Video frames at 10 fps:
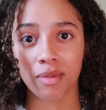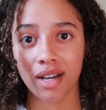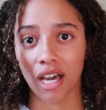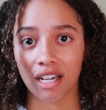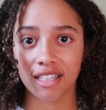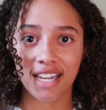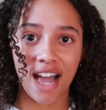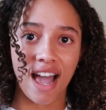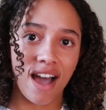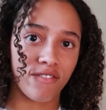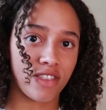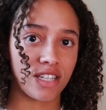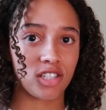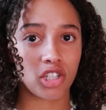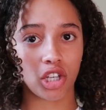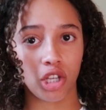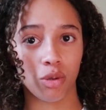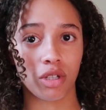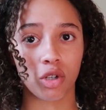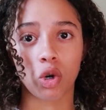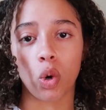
Luckily, I have this cute little